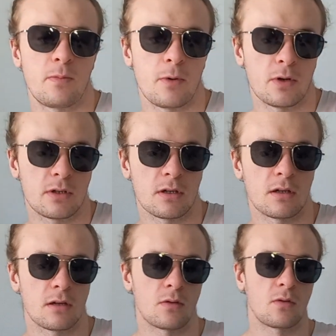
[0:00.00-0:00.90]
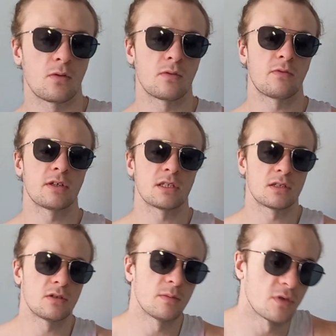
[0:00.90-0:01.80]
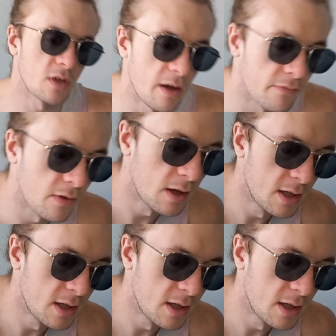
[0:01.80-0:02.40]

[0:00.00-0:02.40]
put or Rush Extreme to have